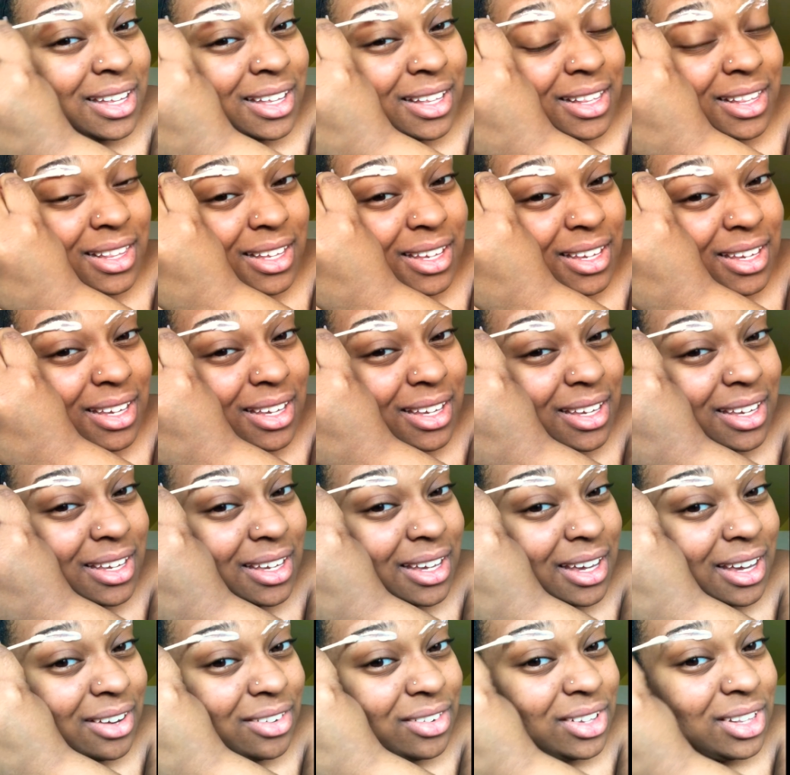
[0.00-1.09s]
Like,
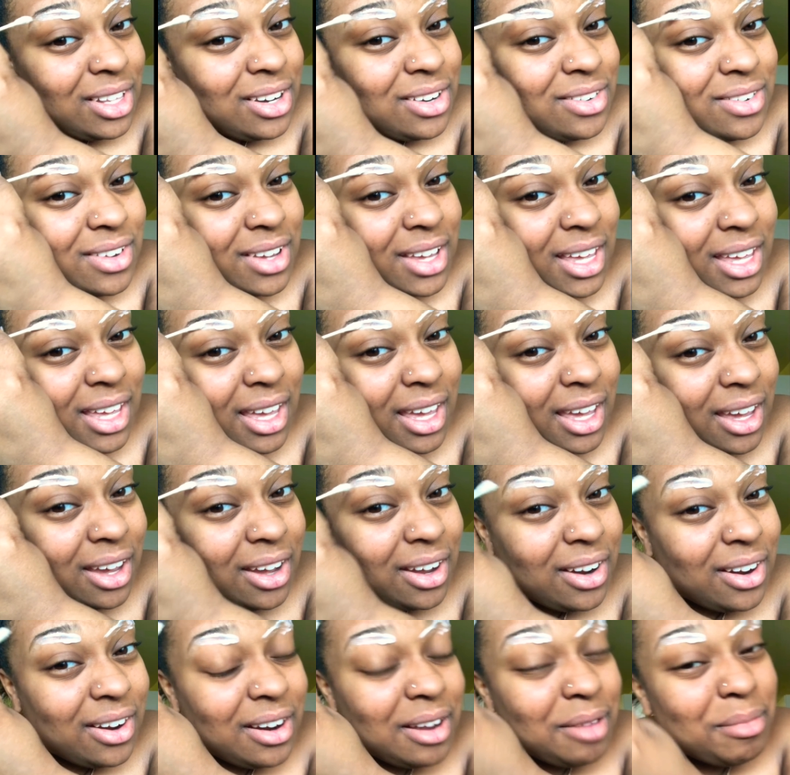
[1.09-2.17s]
I really don't
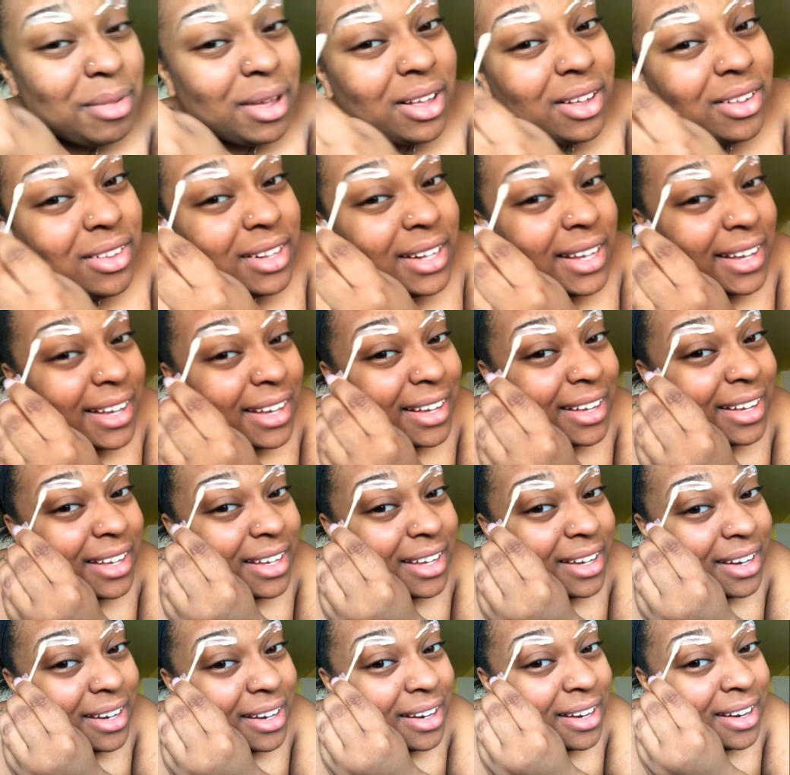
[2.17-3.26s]
care about, like,
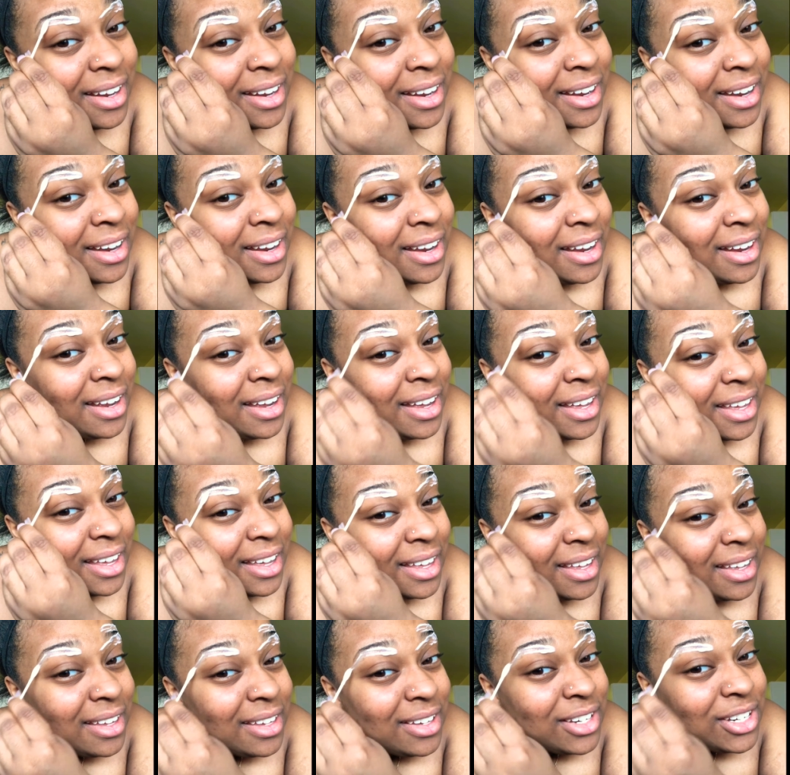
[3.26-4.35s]

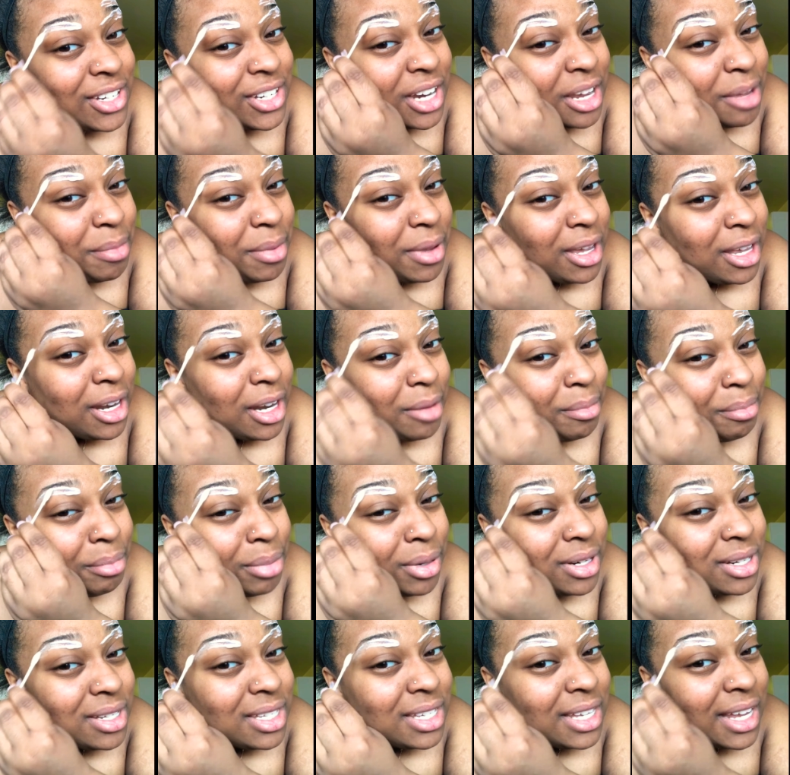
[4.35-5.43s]
shaping it up
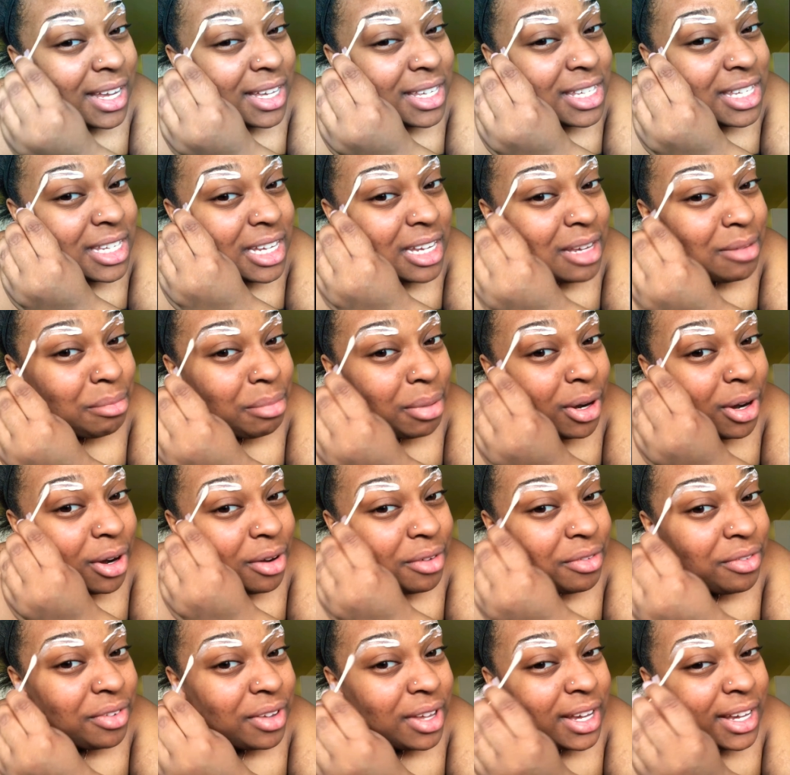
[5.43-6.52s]
precisely and
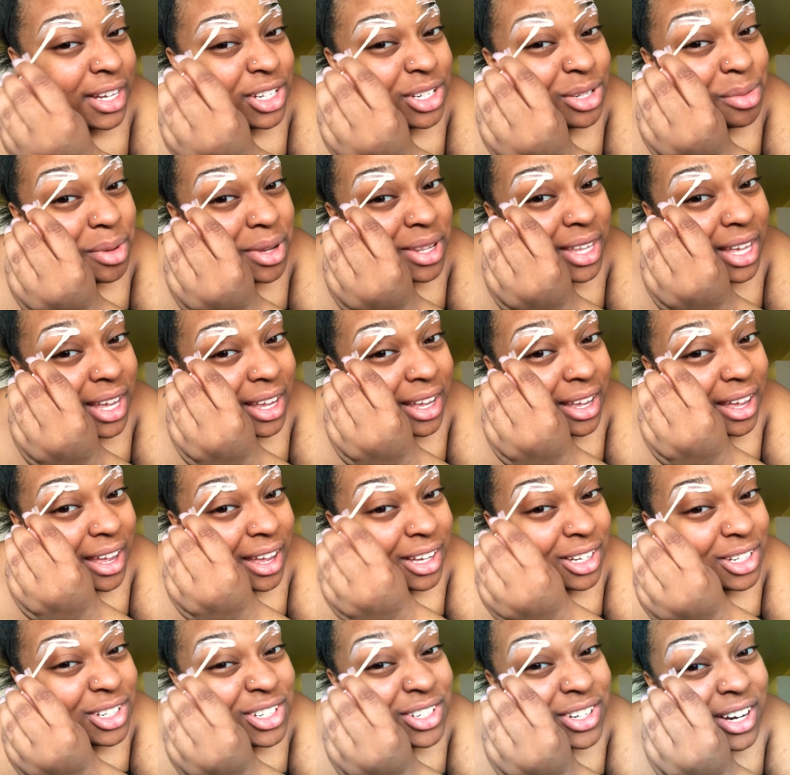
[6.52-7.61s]
perfect. I just want that
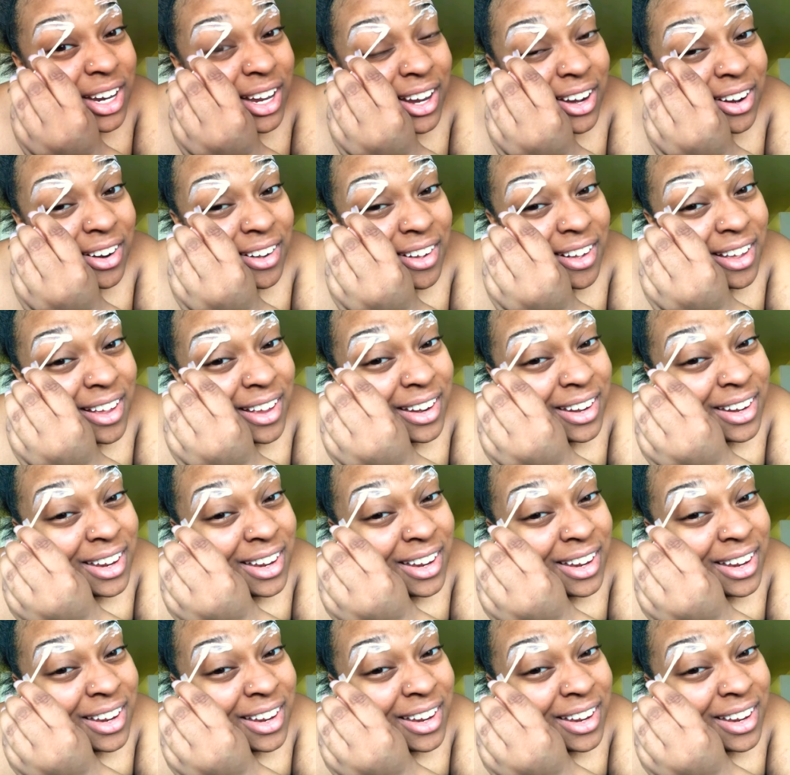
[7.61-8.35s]
extra hair gone.